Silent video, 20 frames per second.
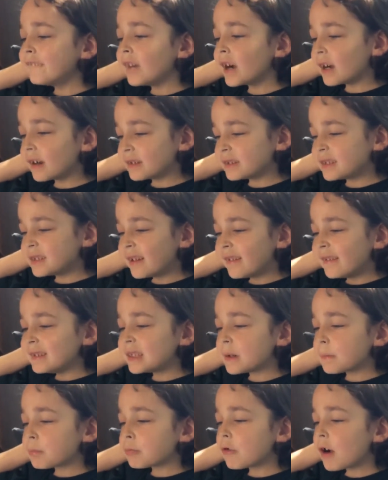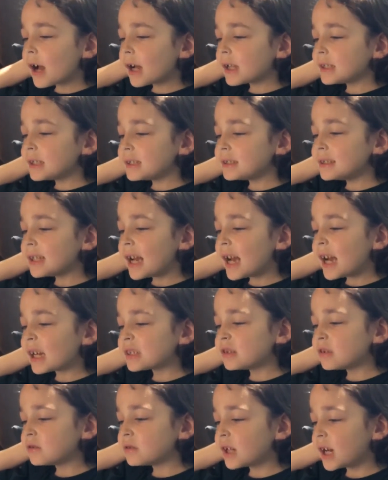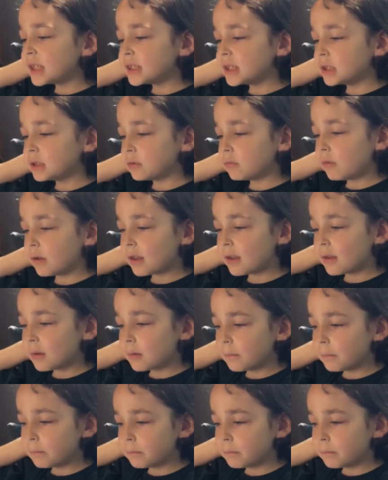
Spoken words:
First, to practice the exercises with